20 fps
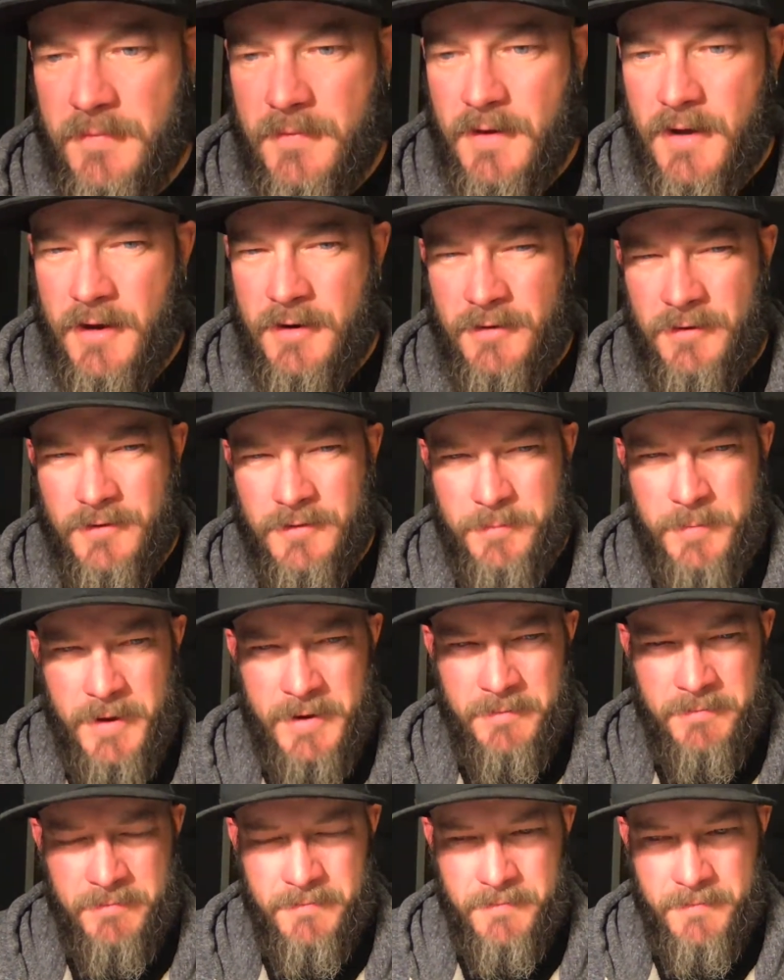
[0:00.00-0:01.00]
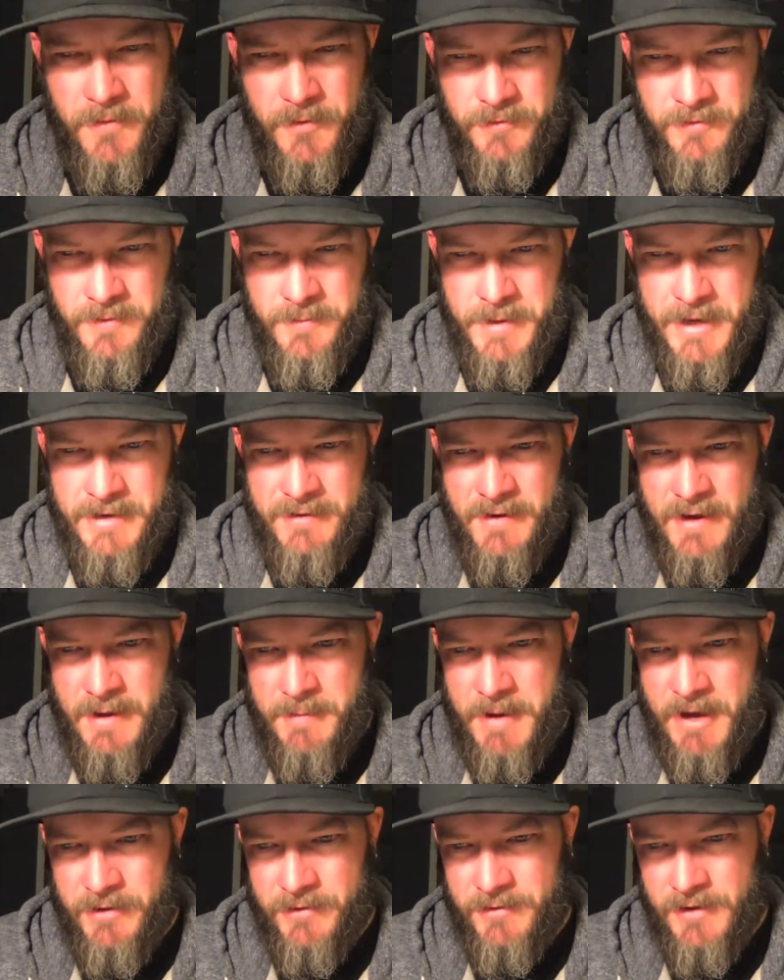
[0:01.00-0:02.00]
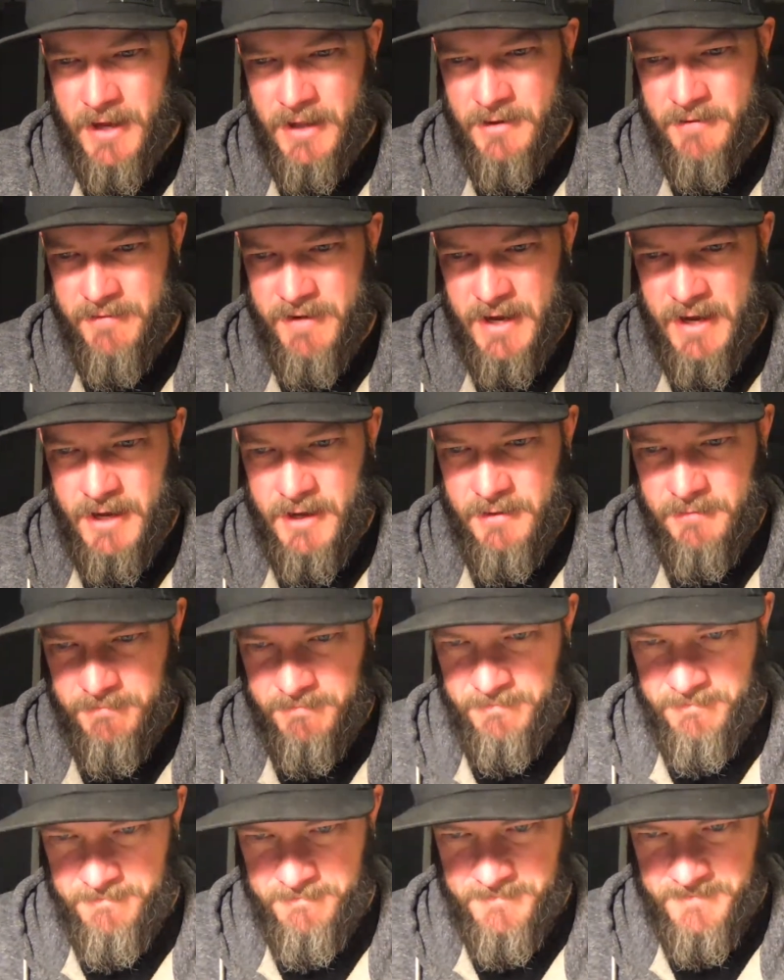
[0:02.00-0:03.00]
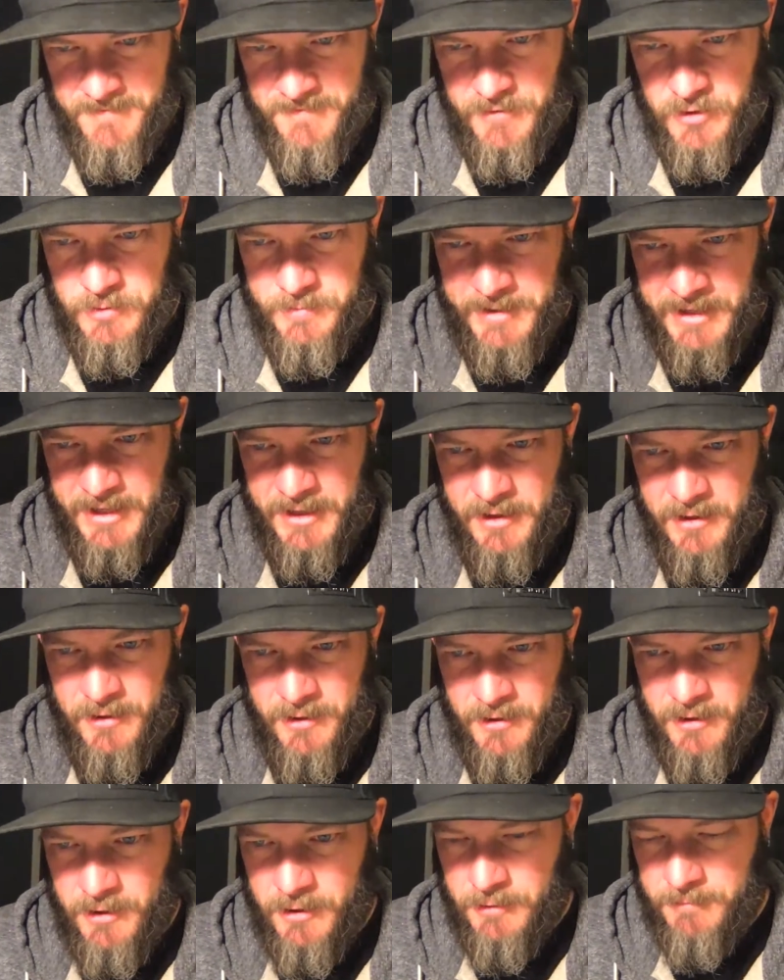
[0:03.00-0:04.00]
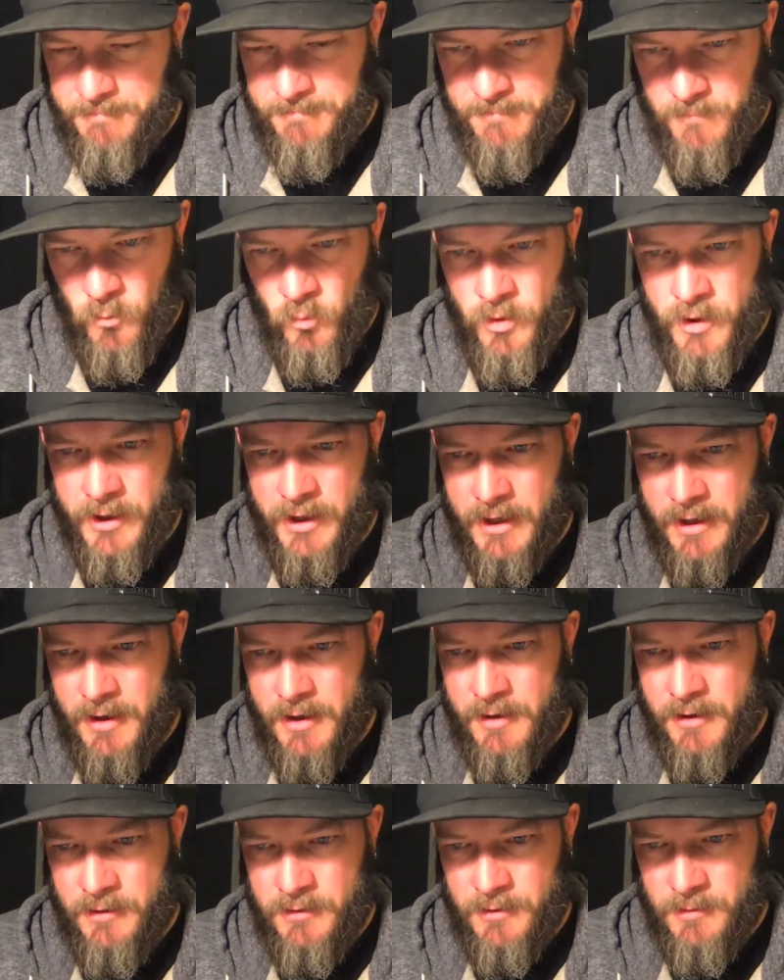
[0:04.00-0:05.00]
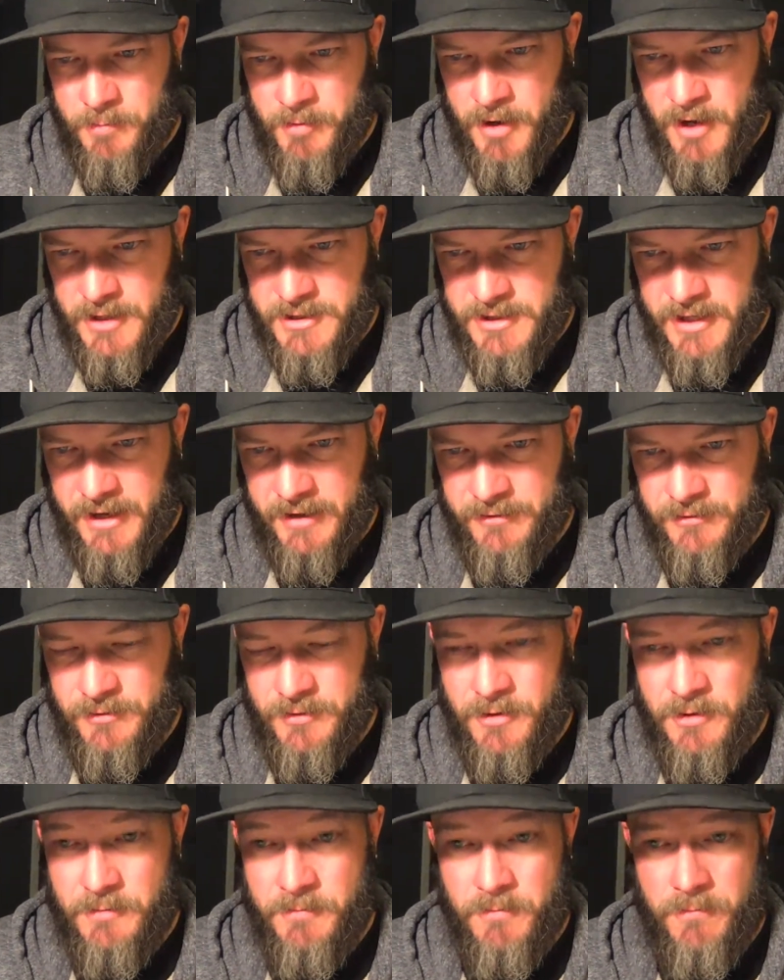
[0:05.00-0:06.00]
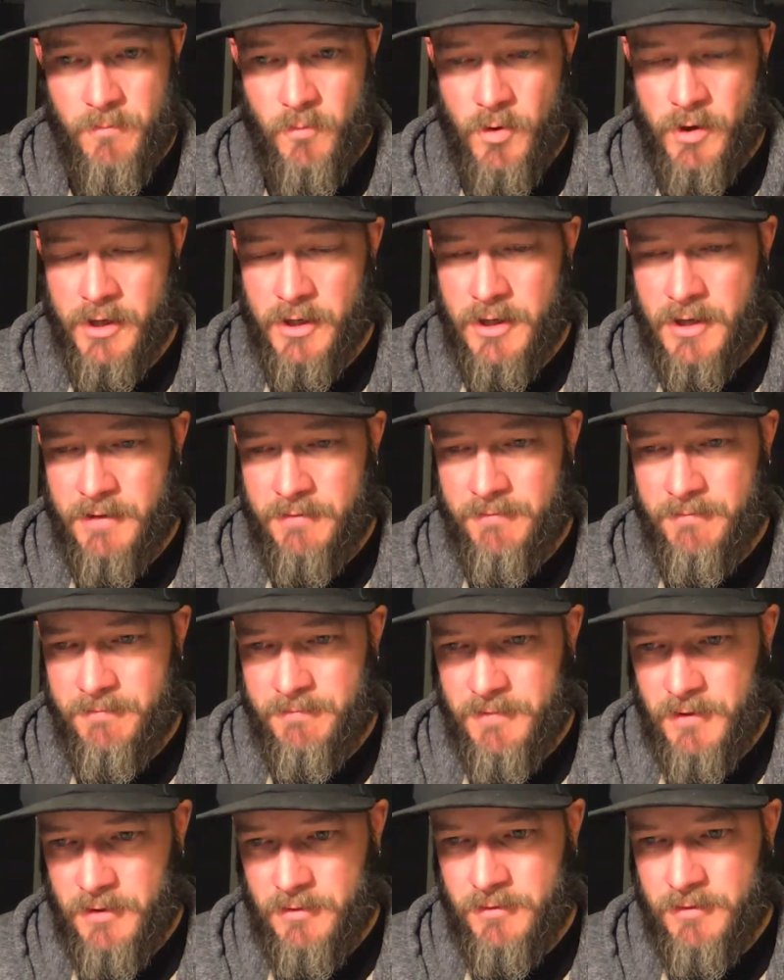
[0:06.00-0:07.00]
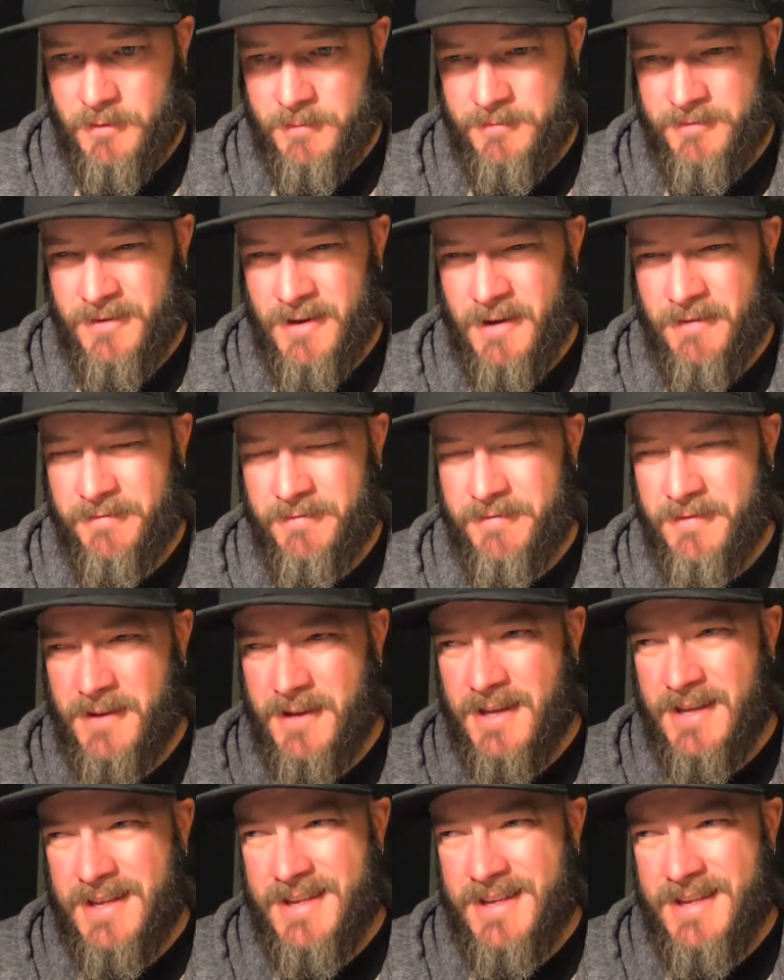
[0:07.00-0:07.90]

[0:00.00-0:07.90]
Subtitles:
I usually spend most of my time outside the van filming or working on other projects or working on YouTube stuff.